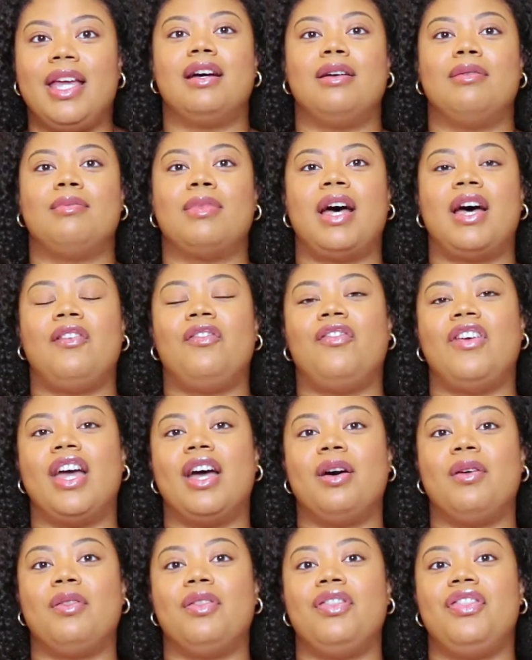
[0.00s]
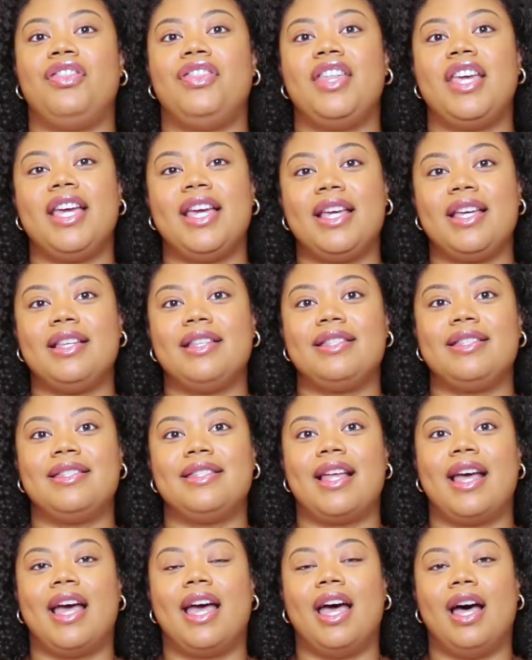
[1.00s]
I found
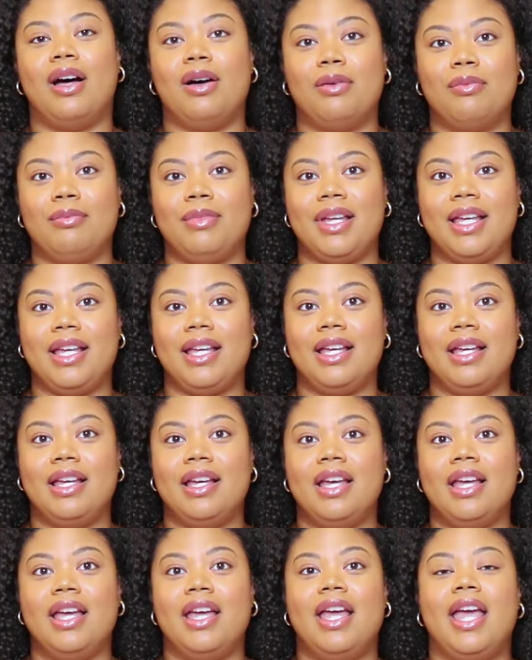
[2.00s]
things that helped me